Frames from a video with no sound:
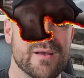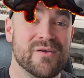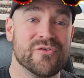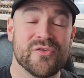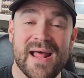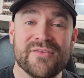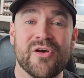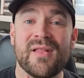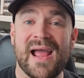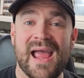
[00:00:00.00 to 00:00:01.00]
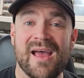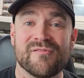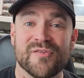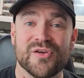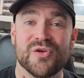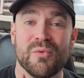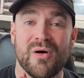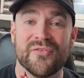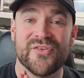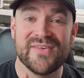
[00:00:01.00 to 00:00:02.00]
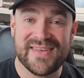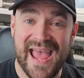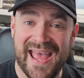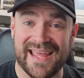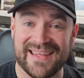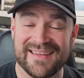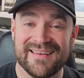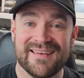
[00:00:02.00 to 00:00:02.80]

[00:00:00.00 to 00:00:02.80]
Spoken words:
So that's all I have for you all today.